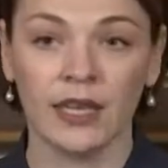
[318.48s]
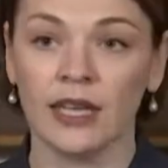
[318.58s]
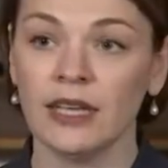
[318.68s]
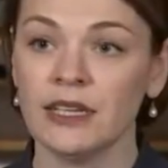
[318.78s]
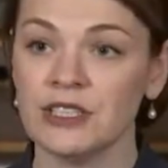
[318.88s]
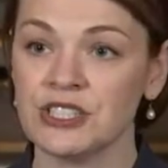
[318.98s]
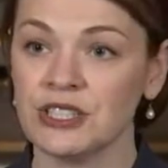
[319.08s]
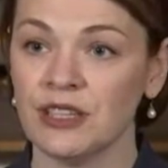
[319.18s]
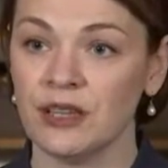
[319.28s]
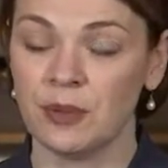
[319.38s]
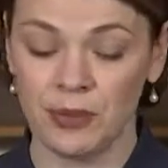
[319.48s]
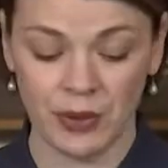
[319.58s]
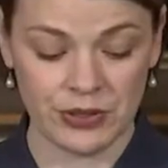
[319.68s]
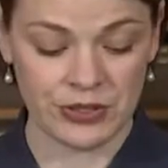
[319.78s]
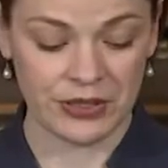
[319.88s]
In addition, the
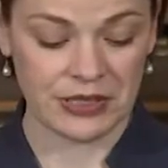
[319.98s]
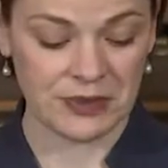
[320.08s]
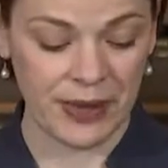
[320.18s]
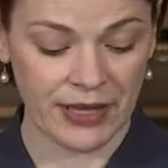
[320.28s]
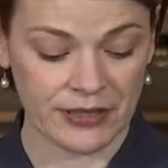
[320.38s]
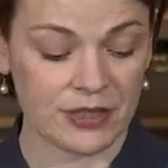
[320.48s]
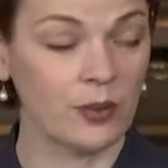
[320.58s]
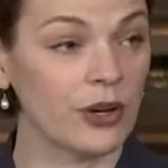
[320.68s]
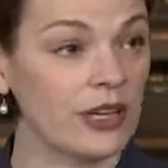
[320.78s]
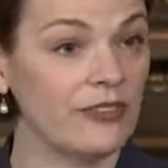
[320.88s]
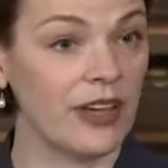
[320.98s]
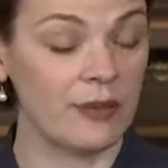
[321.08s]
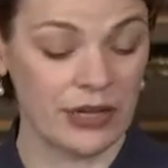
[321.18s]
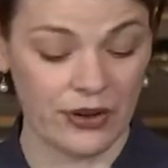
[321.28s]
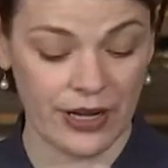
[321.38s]
proposal expands the working
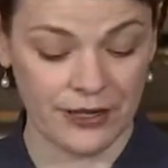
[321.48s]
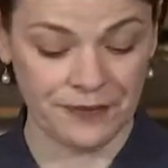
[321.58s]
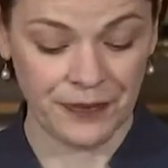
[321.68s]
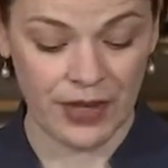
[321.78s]
family credit.